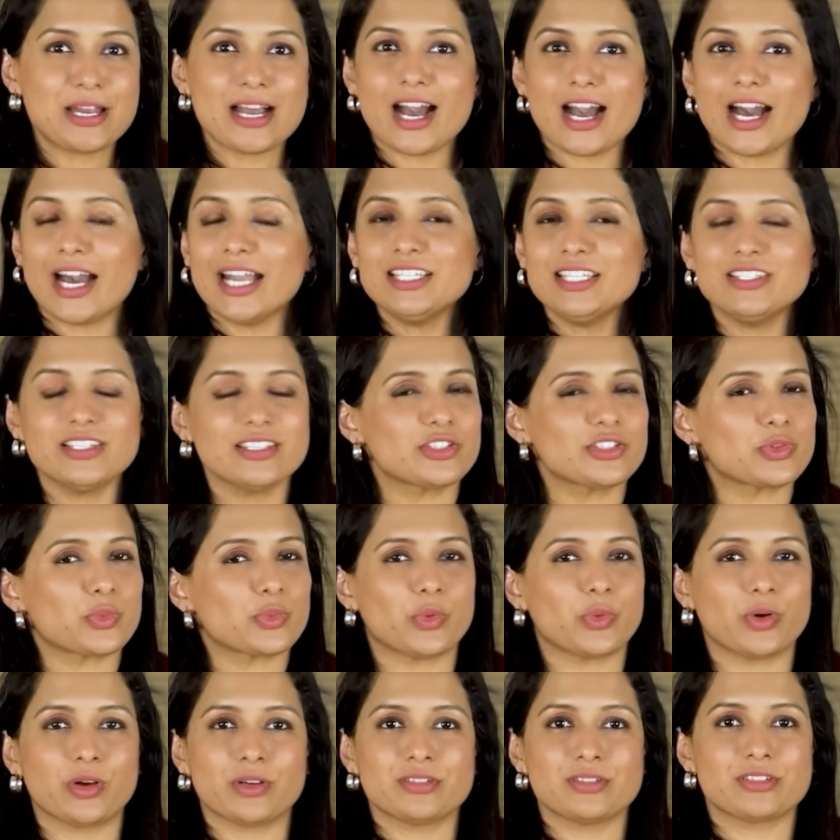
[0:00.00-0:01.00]
I just
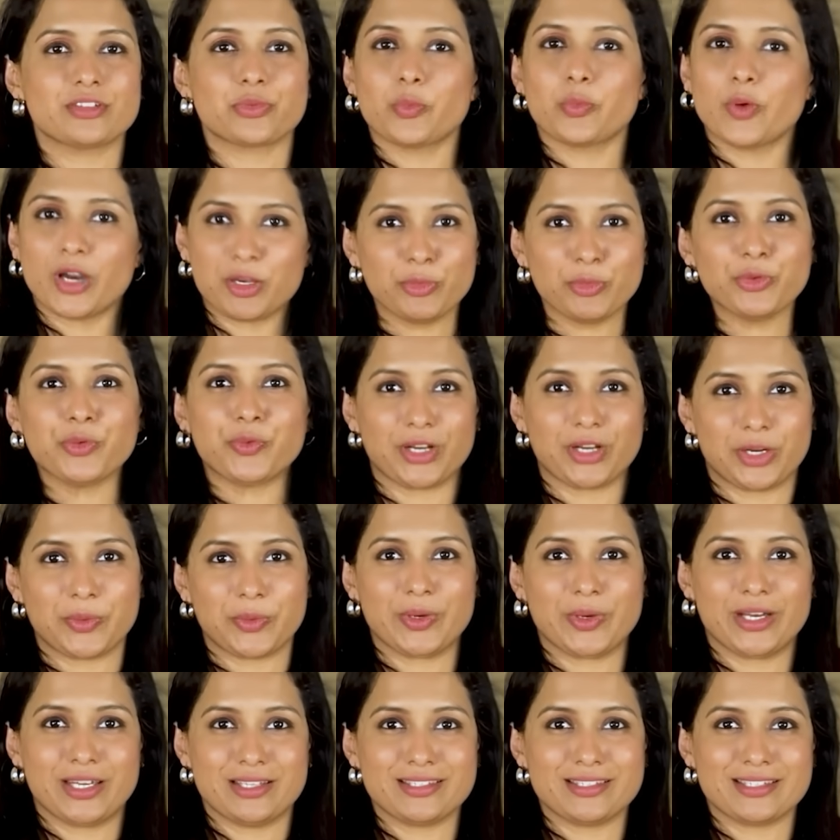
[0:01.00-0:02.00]
want one more
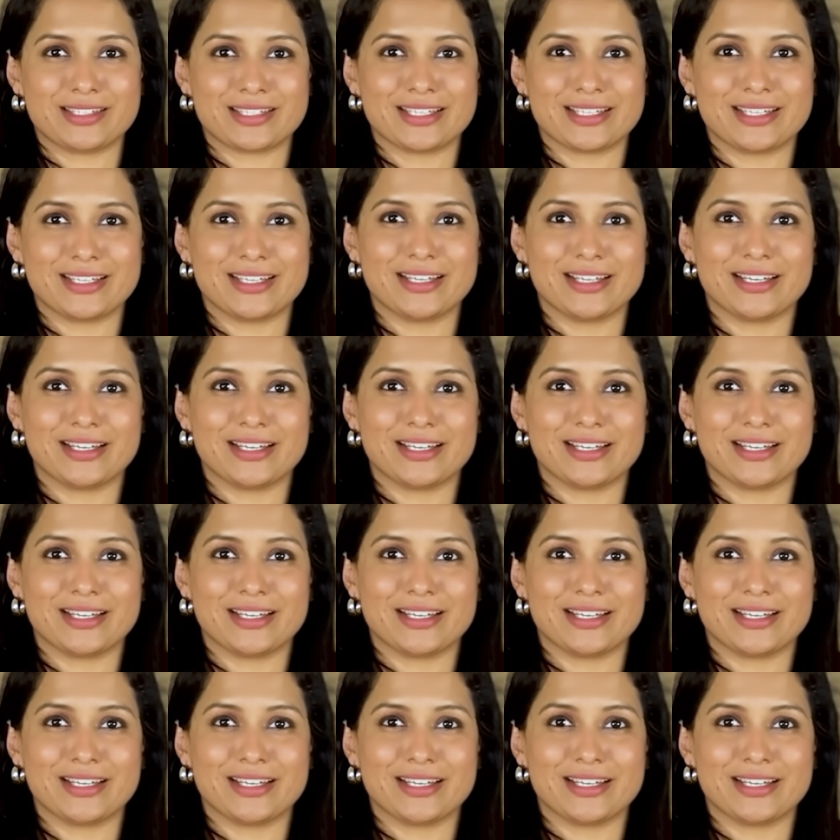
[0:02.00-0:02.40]
request.